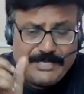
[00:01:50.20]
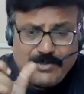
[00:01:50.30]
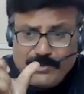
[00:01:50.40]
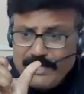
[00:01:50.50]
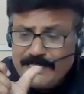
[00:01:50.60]

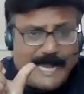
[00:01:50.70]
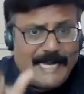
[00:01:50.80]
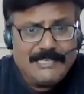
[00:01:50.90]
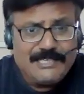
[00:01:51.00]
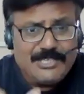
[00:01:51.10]
So in
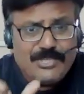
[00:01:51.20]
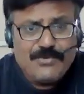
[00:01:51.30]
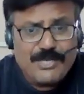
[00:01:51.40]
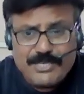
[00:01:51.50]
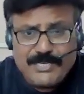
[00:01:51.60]
that
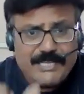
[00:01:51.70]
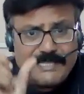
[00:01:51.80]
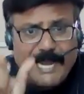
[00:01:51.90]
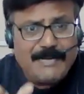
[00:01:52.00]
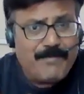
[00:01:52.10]
situation,
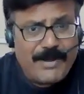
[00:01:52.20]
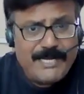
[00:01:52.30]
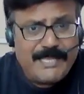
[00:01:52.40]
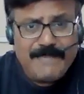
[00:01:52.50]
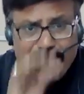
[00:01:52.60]
in that
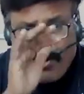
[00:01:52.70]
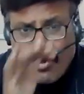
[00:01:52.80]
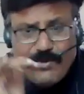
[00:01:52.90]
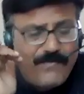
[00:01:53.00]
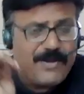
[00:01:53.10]
point, they will
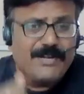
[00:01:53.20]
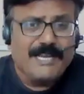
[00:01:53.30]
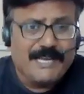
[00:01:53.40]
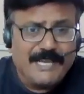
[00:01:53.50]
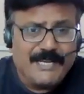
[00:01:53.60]
call you for a
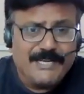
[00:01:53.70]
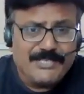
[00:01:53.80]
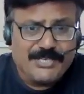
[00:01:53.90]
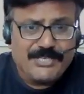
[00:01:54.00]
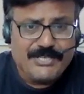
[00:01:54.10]
technical
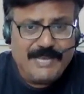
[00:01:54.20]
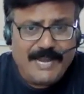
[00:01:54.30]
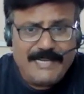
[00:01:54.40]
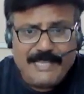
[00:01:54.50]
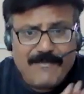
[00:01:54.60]
discussion
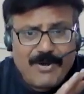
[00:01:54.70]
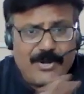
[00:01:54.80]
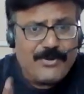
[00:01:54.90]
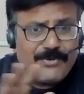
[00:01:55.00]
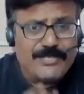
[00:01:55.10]
and they
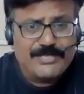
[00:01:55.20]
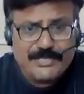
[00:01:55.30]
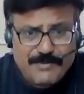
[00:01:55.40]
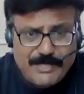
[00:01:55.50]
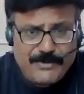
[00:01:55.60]
wanted to
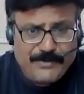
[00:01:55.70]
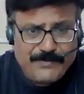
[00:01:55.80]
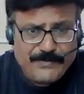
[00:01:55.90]
discuss with you.